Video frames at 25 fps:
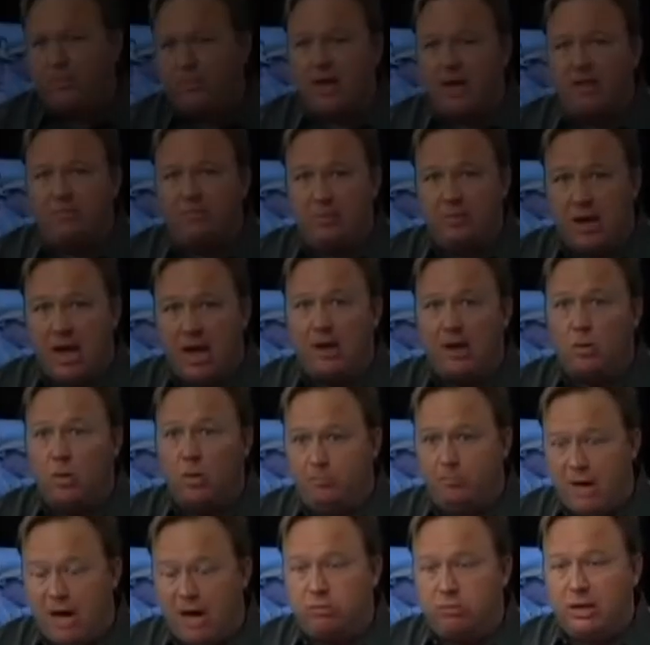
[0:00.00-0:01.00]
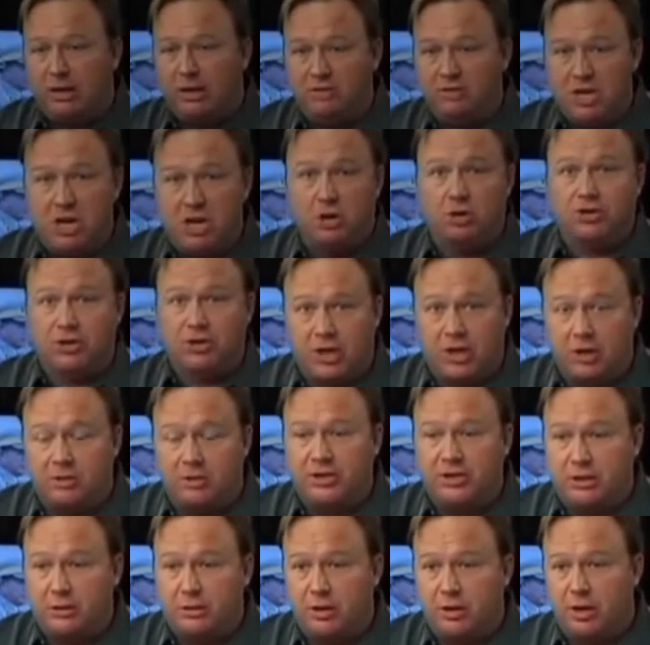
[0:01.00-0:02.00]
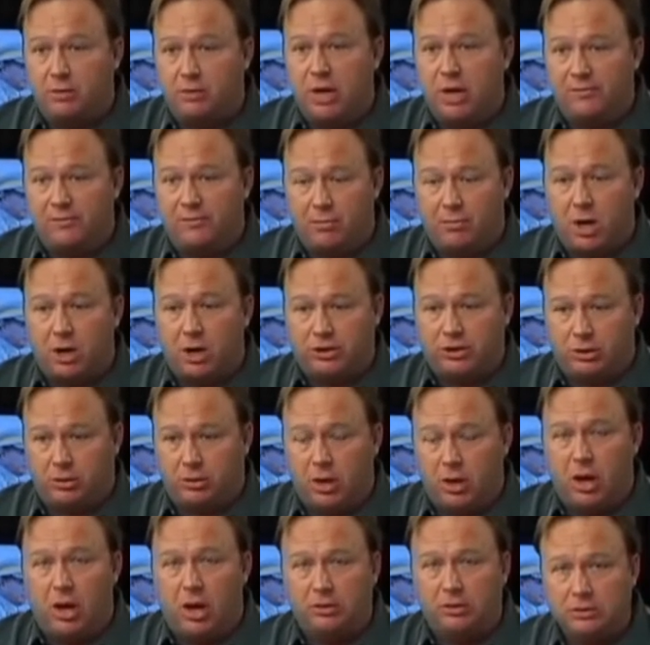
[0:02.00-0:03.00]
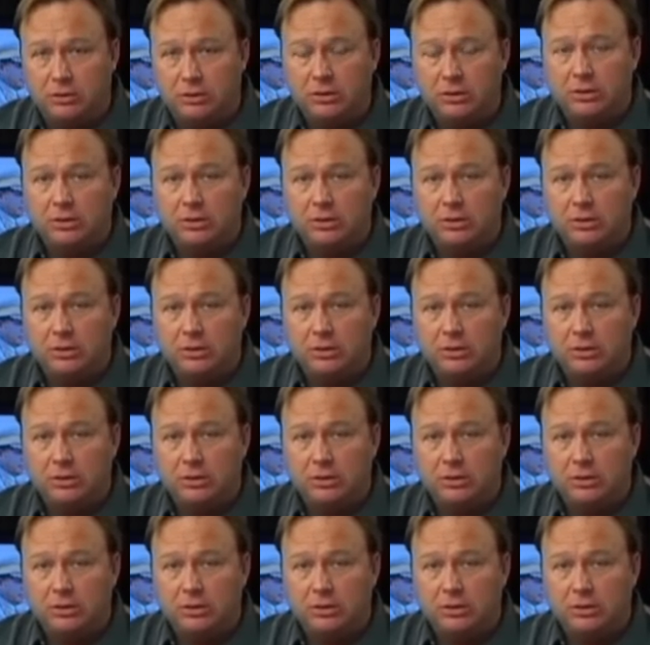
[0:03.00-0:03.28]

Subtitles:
from the FBI going public years ago saying they're getting ready for martial law.